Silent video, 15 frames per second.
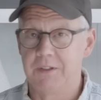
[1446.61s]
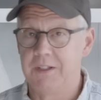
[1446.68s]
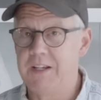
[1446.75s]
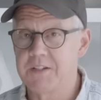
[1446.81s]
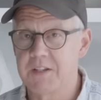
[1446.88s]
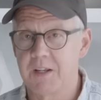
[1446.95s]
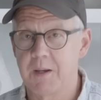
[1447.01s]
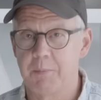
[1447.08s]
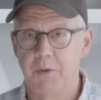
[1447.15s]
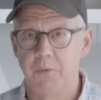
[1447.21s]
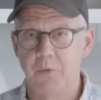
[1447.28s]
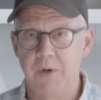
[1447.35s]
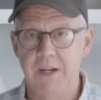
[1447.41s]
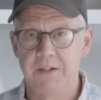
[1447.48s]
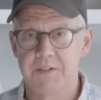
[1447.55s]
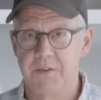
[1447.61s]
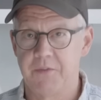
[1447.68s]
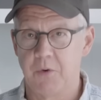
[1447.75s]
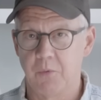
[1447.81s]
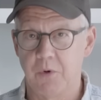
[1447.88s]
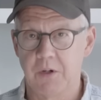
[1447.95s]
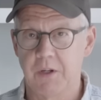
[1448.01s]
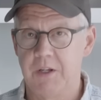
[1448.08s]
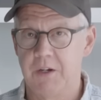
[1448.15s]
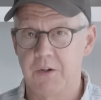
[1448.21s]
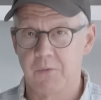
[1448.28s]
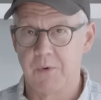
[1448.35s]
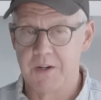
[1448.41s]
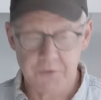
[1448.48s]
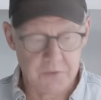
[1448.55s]
least a couple of weeks if you're working in
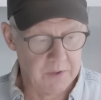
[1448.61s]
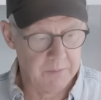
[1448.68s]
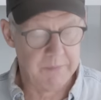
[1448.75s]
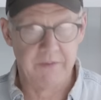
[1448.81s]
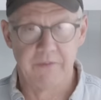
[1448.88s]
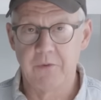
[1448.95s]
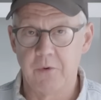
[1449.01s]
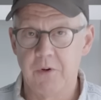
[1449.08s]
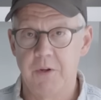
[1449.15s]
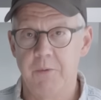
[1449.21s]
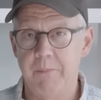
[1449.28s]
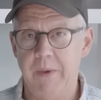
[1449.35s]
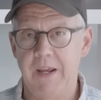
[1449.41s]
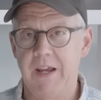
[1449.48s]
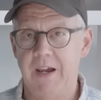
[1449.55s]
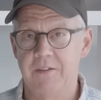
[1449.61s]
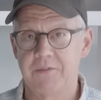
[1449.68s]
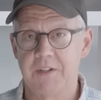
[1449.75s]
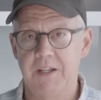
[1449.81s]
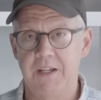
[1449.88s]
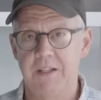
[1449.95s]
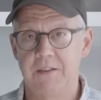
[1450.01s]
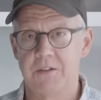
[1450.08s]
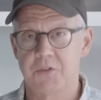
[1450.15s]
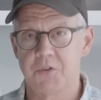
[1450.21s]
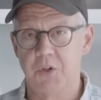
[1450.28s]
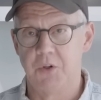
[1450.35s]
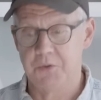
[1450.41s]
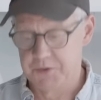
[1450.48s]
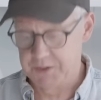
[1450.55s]
a restaurant before you may have to hit the
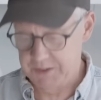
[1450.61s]
stones